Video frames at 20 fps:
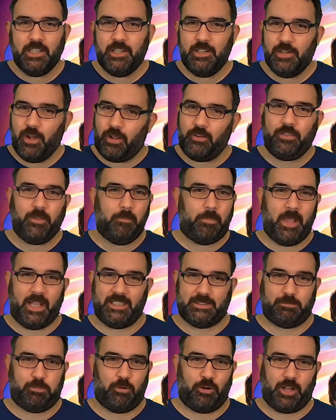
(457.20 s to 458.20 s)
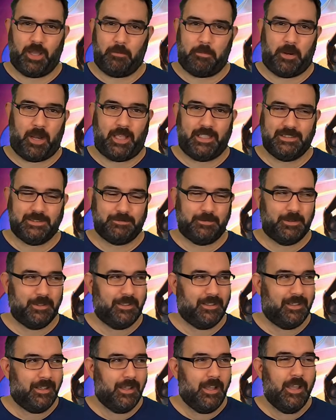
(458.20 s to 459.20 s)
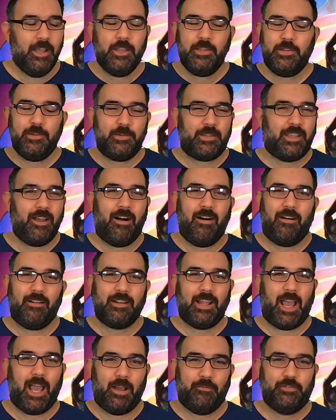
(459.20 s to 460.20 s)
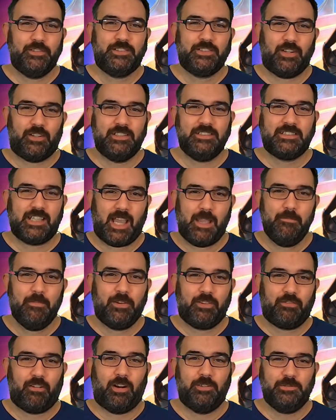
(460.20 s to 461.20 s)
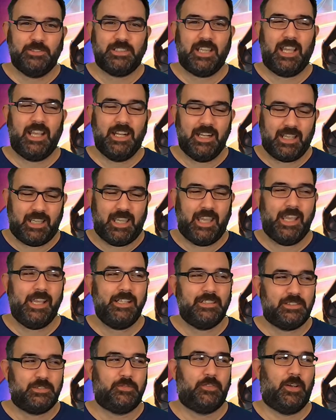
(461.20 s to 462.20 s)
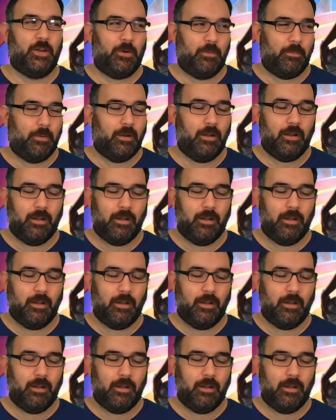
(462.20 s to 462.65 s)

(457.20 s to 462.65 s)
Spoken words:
Not the best product placement. You can't advertise Game of Thrones in a kids' film.